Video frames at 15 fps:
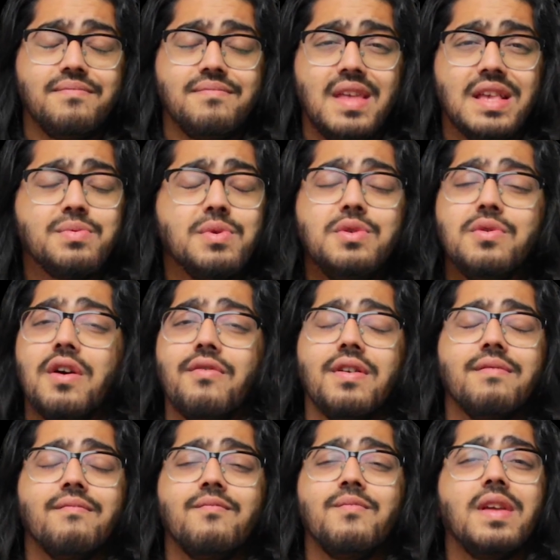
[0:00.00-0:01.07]
That's what you are.
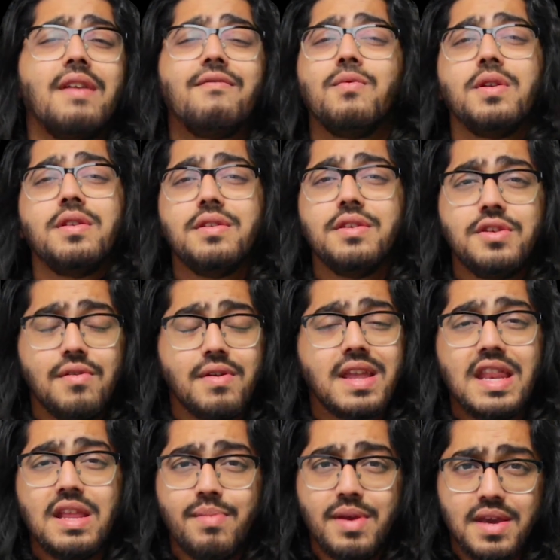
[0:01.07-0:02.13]
Everyone, you're a
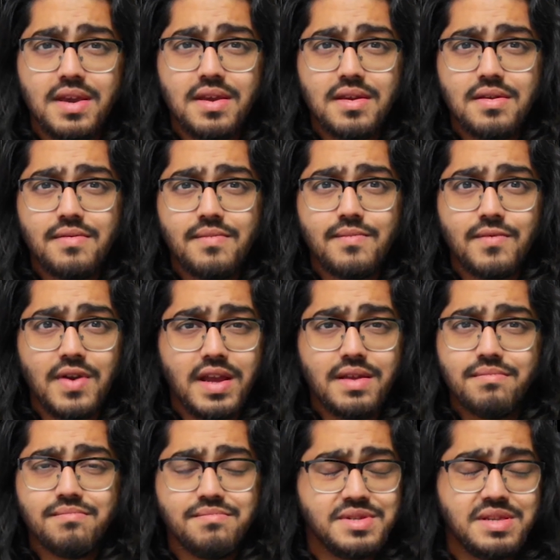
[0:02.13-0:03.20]
guinea pig, right?
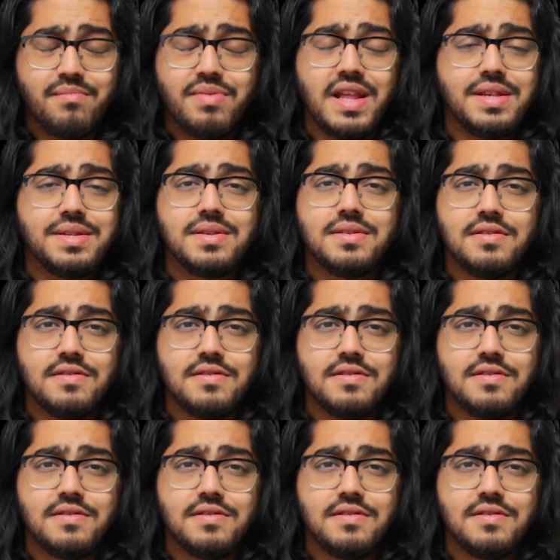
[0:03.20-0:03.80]
Simple as.